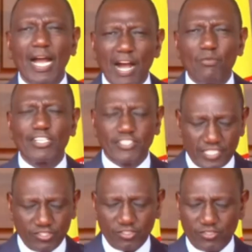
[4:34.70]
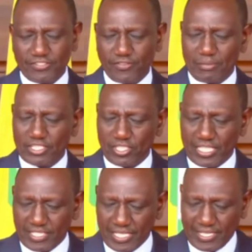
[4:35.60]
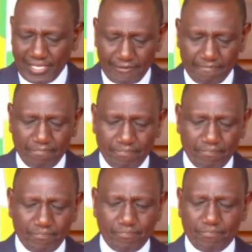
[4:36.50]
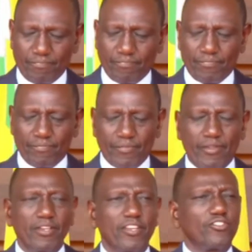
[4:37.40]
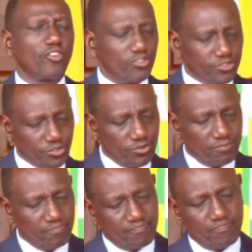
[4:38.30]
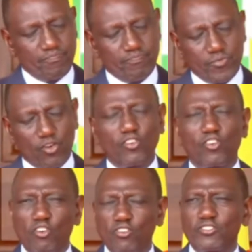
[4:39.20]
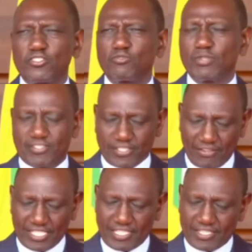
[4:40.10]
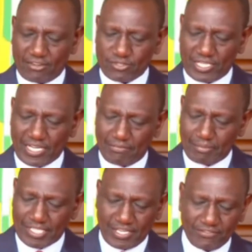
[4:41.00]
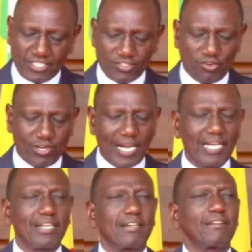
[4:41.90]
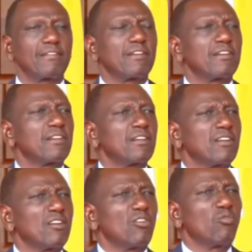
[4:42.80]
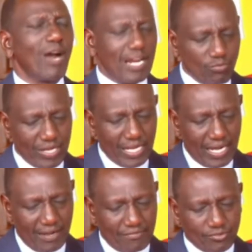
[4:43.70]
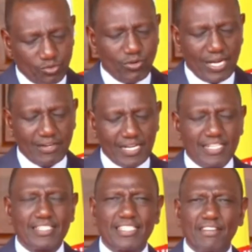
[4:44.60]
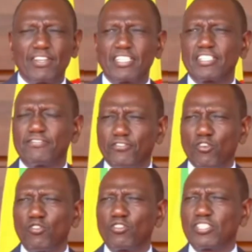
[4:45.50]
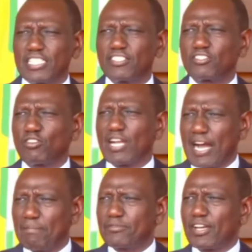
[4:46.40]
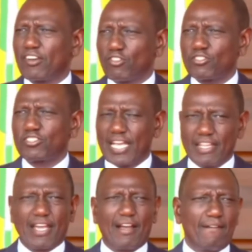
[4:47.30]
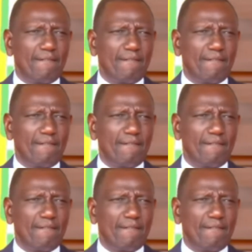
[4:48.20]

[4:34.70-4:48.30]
Our digital transformation agenda is also on course with 17,000 government services online, while we have 274 digital hubs across Kenya